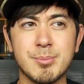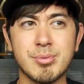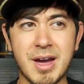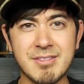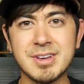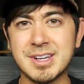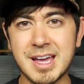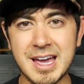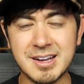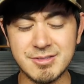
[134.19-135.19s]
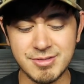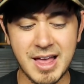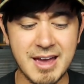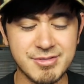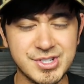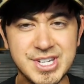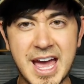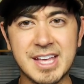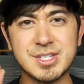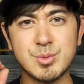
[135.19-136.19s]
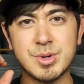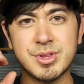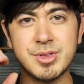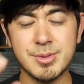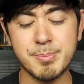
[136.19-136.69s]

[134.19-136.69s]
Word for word: private kind of live chats with